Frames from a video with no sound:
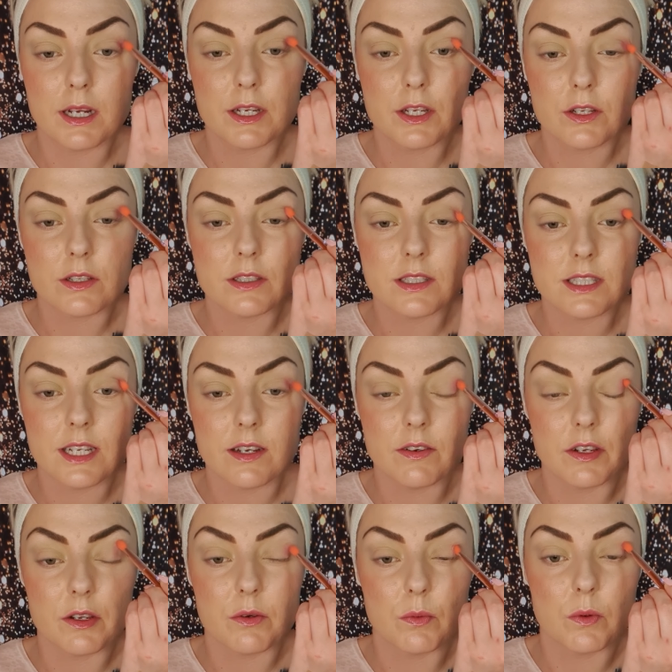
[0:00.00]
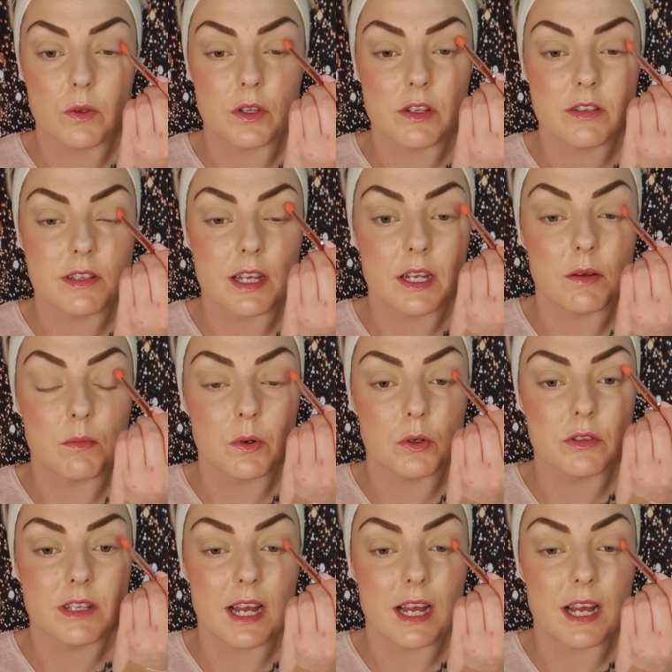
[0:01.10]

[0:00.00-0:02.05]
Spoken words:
couldn't tell you what the scent was.